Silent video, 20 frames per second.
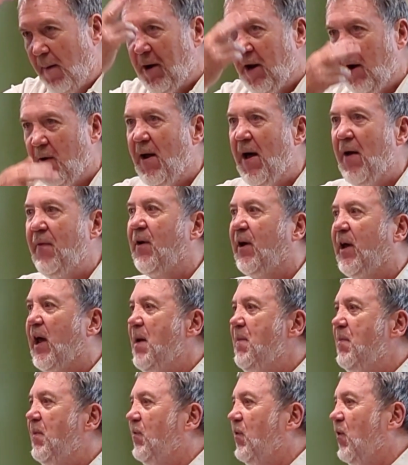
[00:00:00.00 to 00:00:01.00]
coming around the
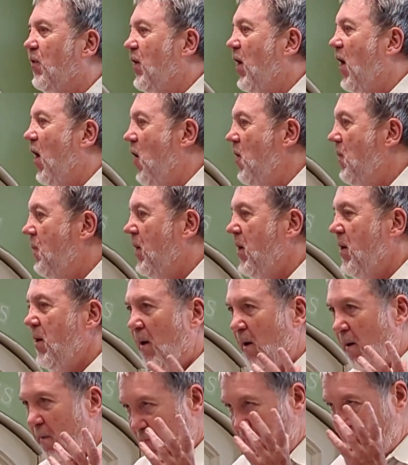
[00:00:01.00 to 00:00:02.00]
Cape of Good Hope,
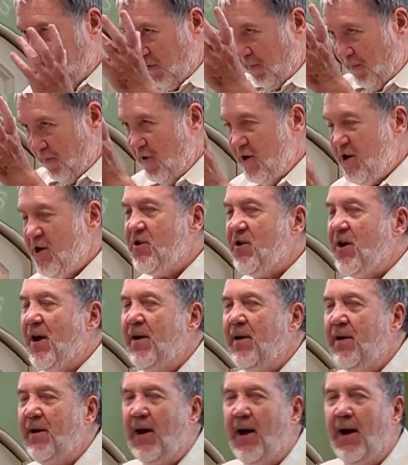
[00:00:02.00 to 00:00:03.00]
to British
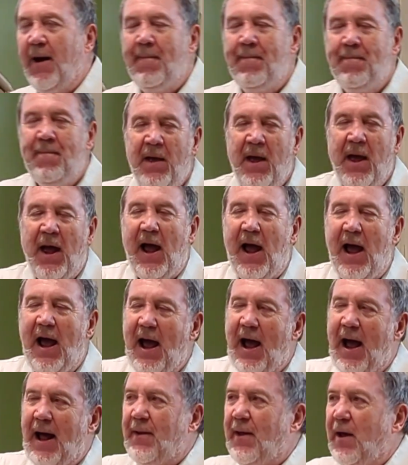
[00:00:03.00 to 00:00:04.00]
India.
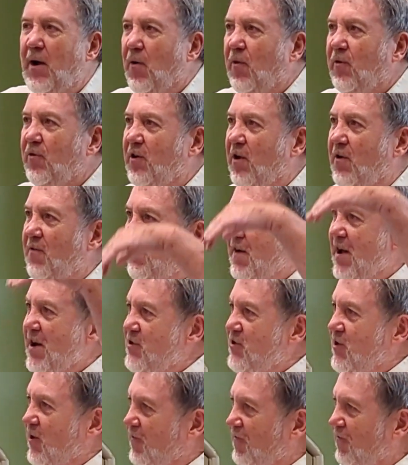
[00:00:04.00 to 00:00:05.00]
And they also
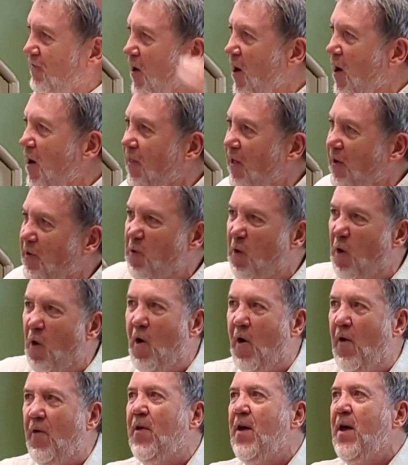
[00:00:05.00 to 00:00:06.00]
ventured further
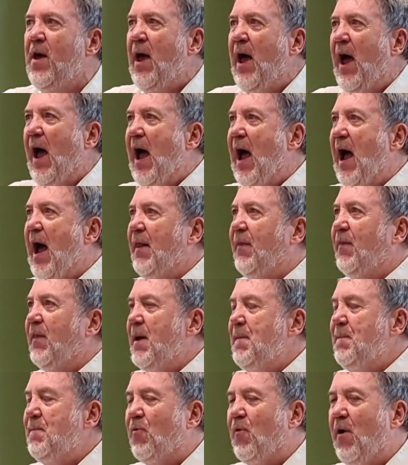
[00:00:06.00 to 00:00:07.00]
north
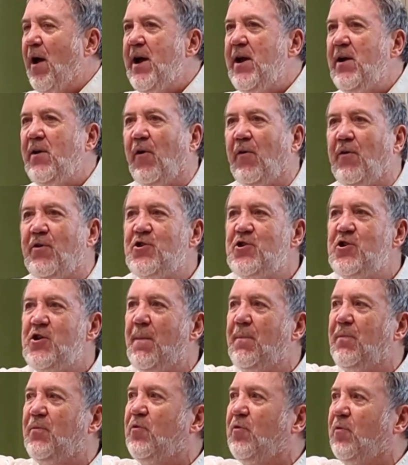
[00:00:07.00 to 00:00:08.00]
and they preyed on
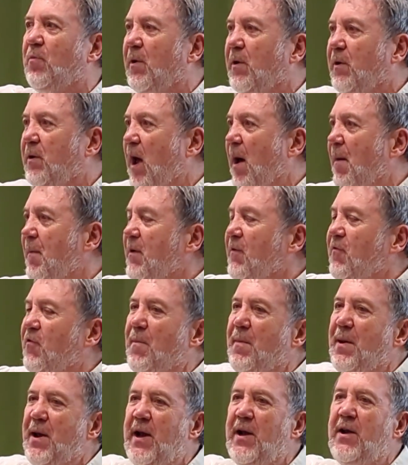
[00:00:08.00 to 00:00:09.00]
ships that were coming
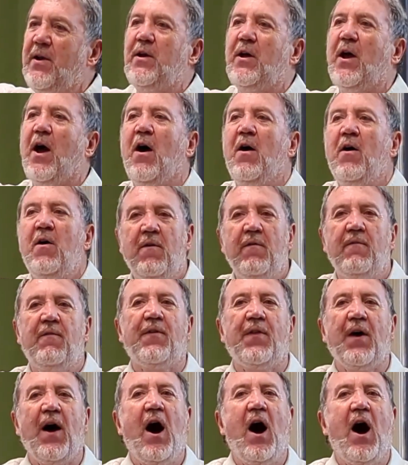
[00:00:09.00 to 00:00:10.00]
from India
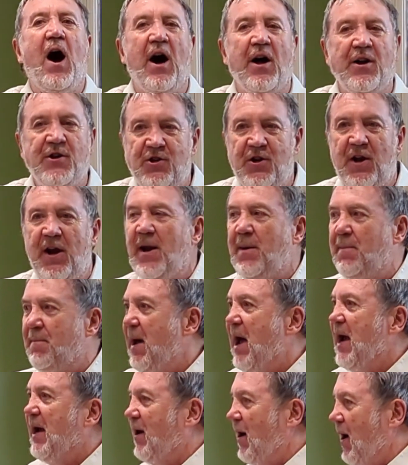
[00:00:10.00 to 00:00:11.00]
for the Hajj
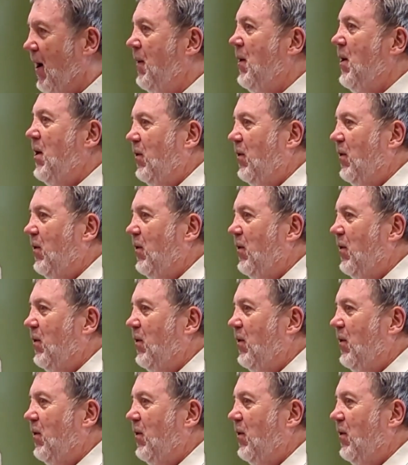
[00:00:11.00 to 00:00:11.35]
in Mecca.